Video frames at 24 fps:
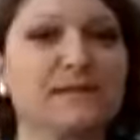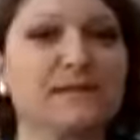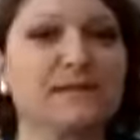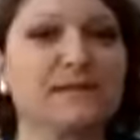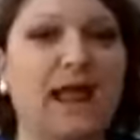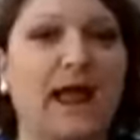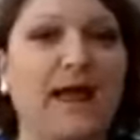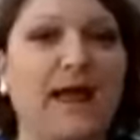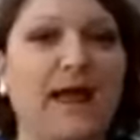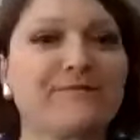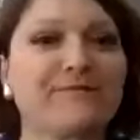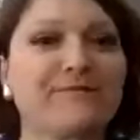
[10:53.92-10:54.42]

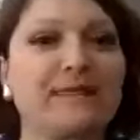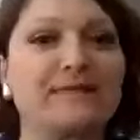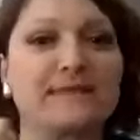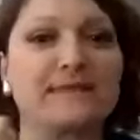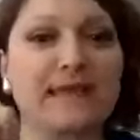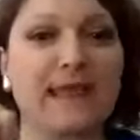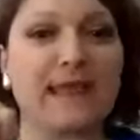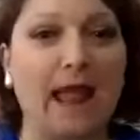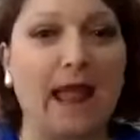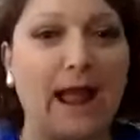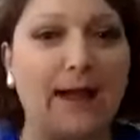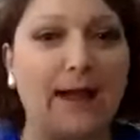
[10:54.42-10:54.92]
have
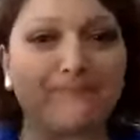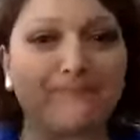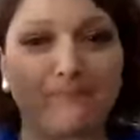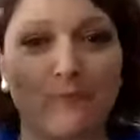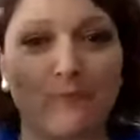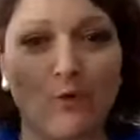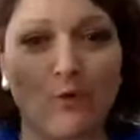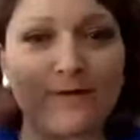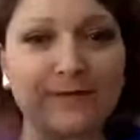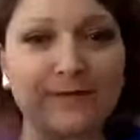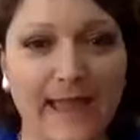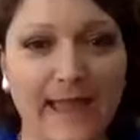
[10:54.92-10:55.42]
the app
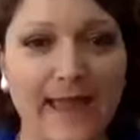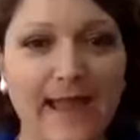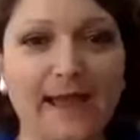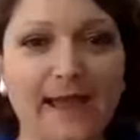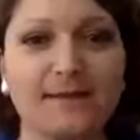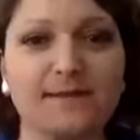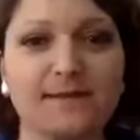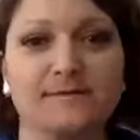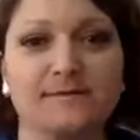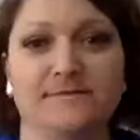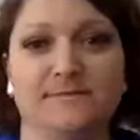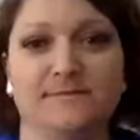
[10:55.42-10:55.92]
for
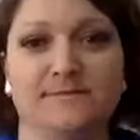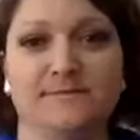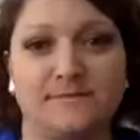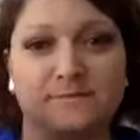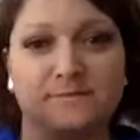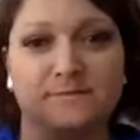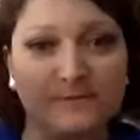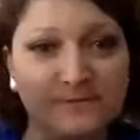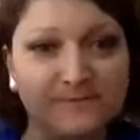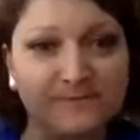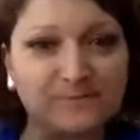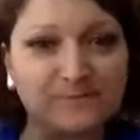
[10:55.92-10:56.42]
that.
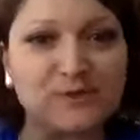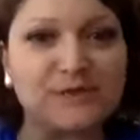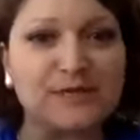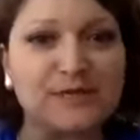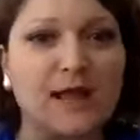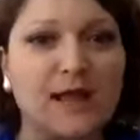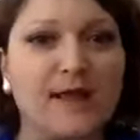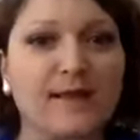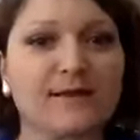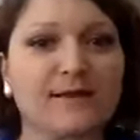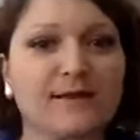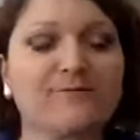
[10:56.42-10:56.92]
Put it
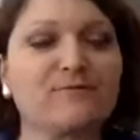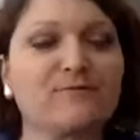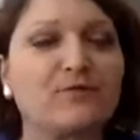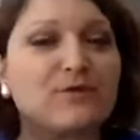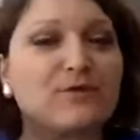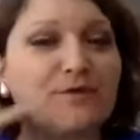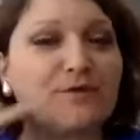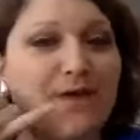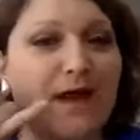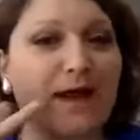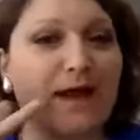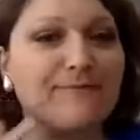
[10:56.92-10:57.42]
on it for the
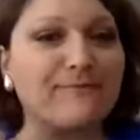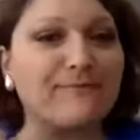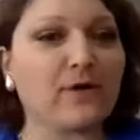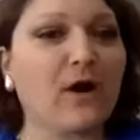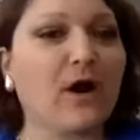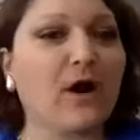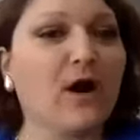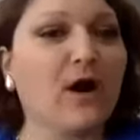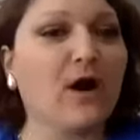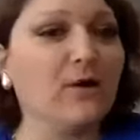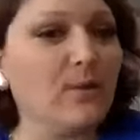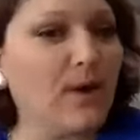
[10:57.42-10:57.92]
iPhone.
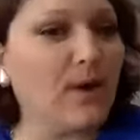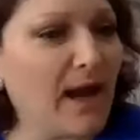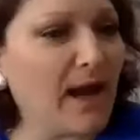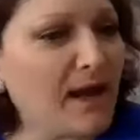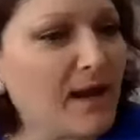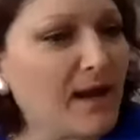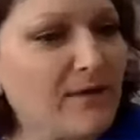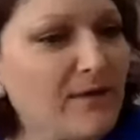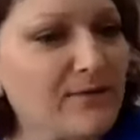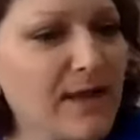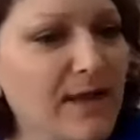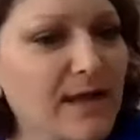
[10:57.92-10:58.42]
Oh
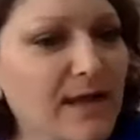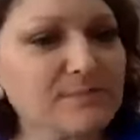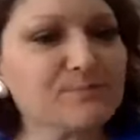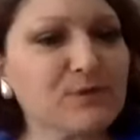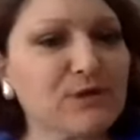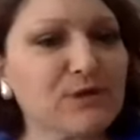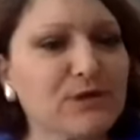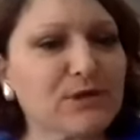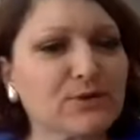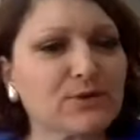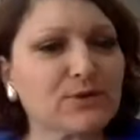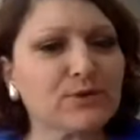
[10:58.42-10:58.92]
wow, that's
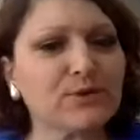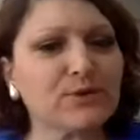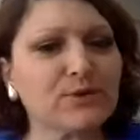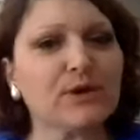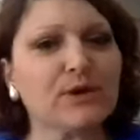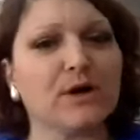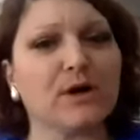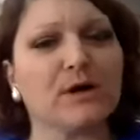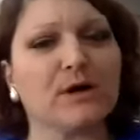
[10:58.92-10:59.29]
pretty cool.